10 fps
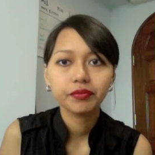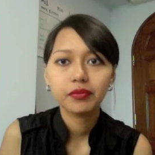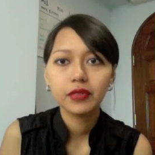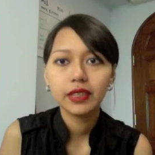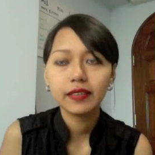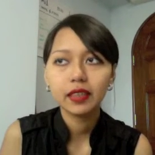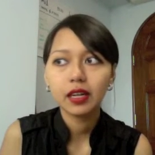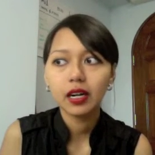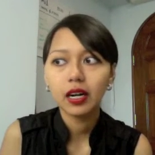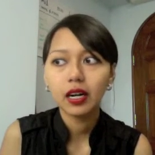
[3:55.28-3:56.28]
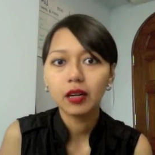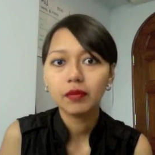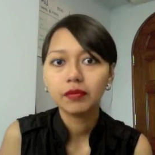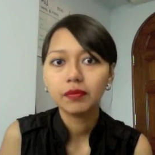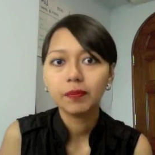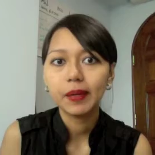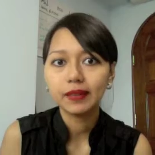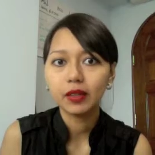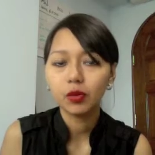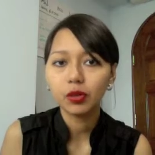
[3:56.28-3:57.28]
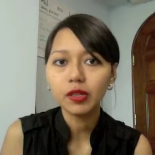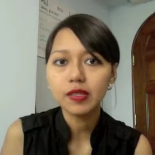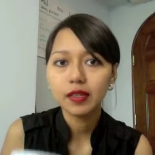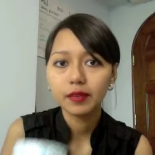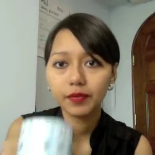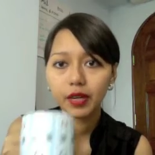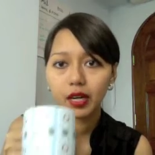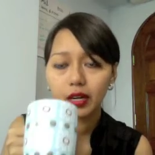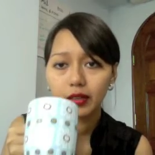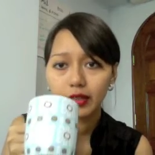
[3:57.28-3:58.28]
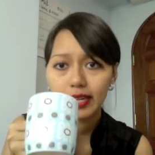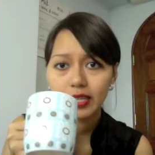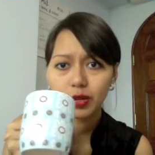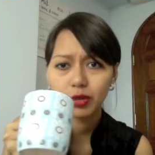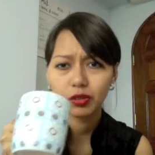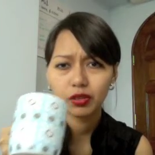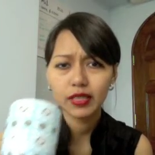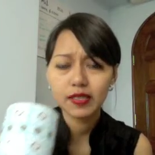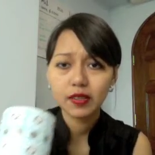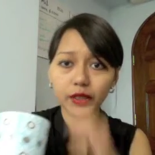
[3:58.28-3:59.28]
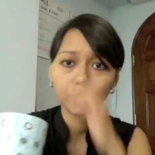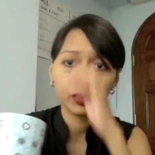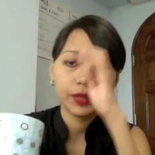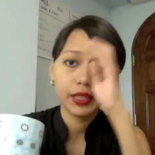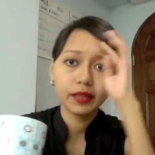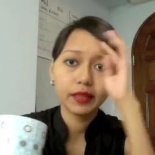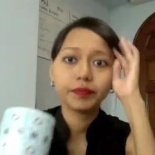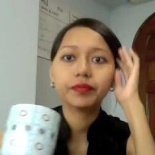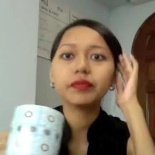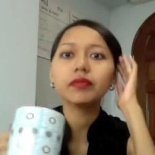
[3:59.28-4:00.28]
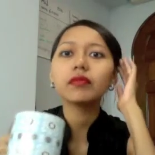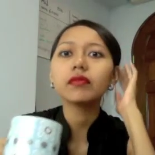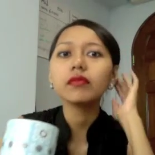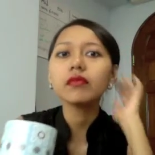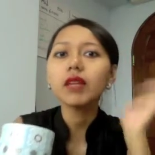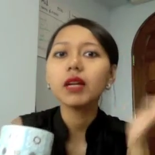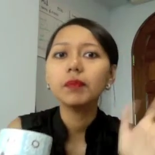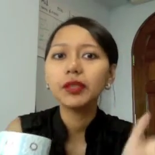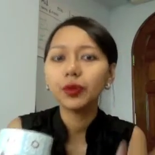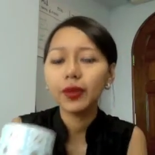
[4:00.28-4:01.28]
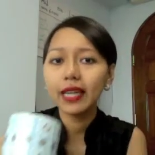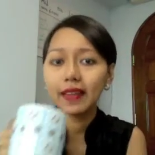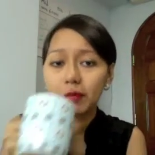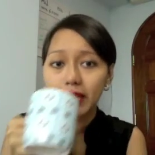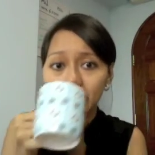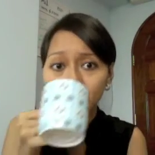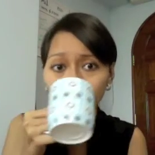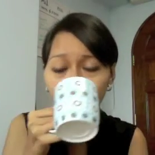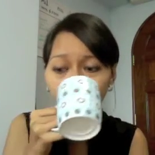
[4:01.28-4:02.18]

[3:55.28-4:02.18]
these are basic words. The next one is going to be between and the middle.